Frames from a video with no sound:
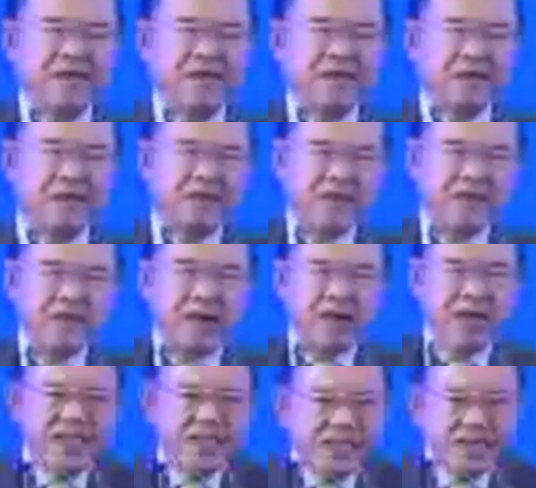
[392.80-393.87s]
So that's
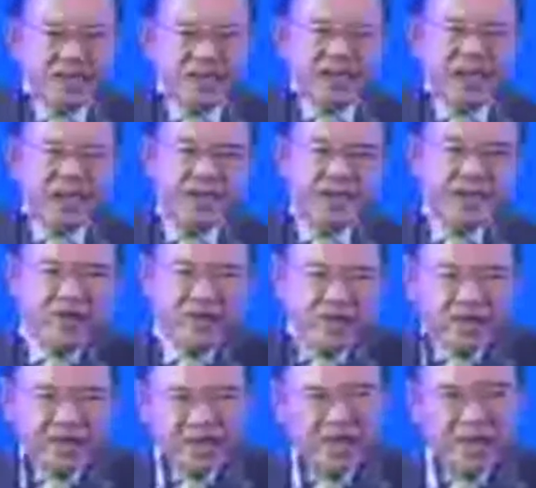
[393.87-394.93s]
why here and in
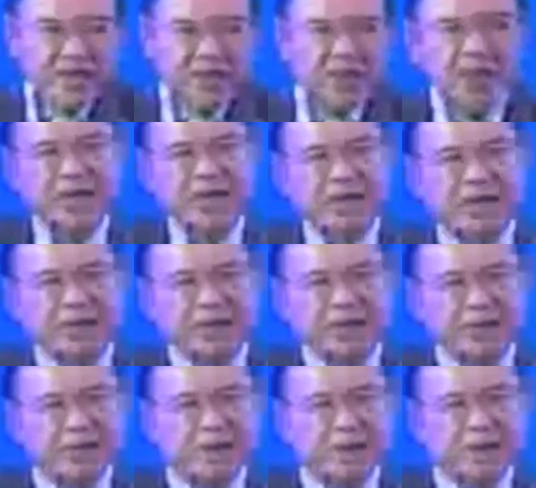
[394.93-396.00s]
connection with the World
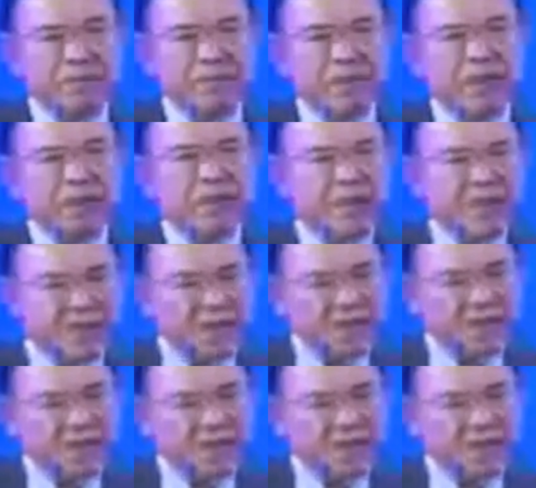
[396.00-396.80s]
Investment Forum, we are raising